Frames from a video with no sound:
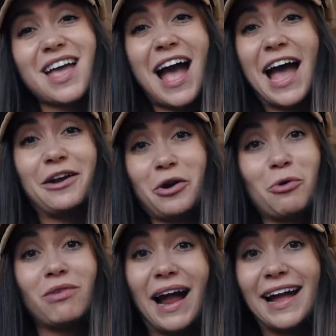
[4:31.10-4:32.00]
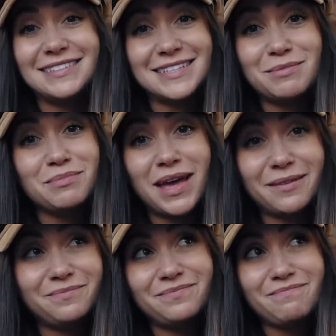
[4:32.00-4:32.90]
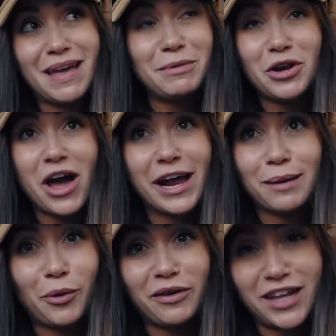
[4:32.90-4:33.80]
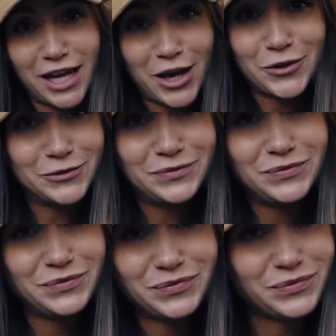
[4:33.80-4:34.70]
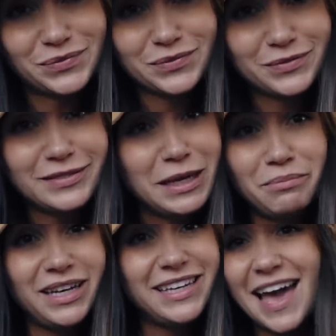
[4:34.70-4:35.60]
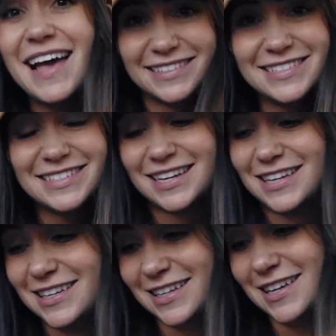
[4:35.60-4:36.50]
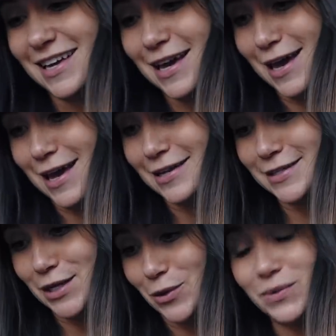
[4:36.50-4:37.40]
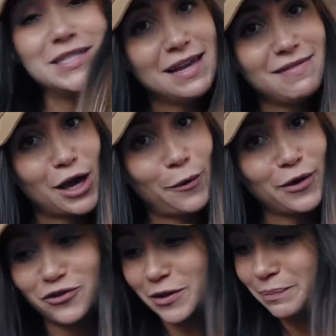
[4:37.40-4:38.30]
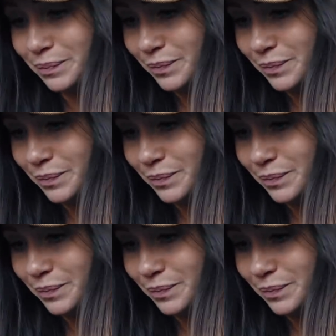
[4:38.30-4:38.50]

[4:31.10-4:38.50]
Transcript: I don't know, random, maybe not airport video, but yes. So we'll save that question.